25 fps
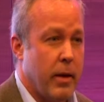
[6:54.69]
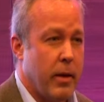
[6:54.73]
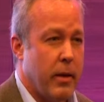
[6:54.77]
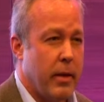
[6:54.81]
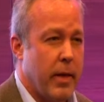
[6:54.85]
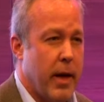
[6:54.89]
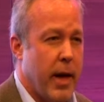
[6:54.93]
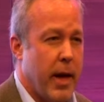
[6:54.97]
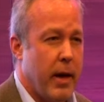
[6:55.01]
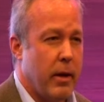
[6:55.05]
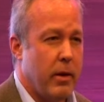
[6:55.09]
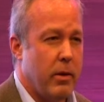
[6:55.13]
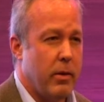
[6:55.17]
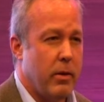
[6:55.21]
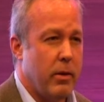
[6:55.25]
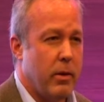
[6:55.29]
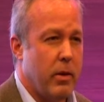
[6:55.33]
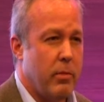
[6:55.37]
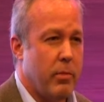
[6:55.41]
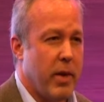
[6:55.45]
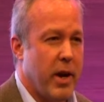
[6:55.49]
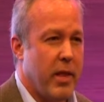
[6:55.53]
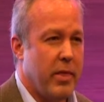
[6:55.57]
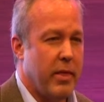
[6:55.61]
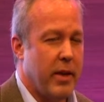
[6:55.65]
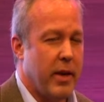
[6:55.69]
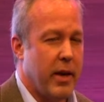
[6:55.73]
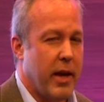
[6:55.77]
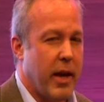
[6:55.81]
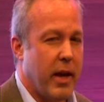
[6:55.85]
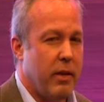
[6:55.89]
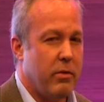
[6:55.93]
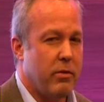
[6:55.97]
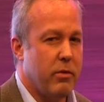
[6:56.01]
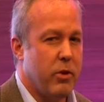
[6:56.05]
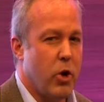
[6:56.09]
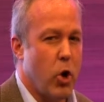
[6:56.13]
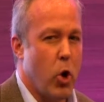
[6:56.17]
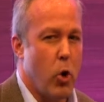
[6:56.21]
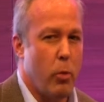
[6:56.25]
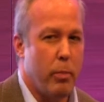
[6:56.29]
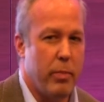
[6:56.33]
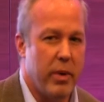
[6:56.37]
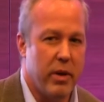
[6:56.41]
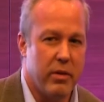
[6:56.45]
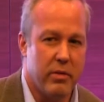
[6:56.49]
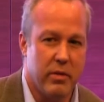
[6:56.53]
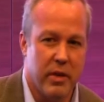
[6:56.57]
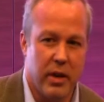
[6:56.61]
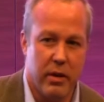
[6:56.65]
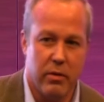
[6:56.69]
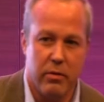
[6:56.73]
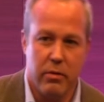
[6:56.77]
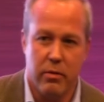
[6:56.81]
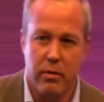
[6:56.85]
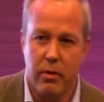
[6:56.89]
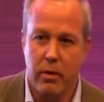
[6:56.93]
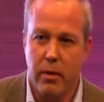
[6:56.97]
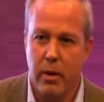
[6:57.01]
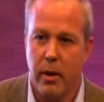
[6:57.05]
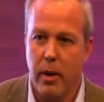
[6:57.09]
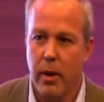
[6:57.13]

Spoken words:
that you might think has no business